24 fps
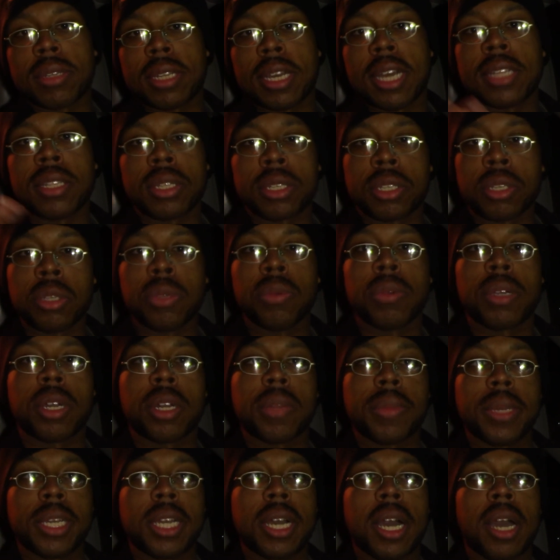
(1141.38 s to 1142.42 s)
other two were
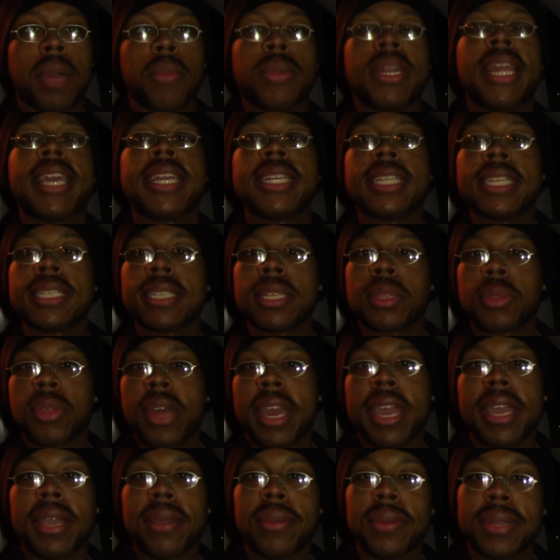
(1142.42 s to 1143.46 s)
going to be gone when they did the
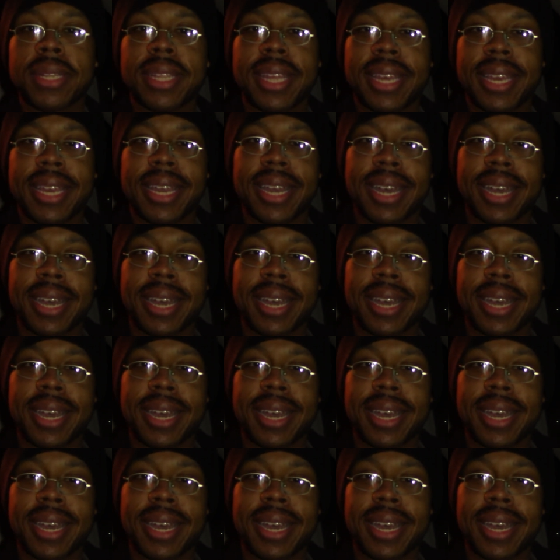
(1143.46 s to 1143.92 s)
thing with the.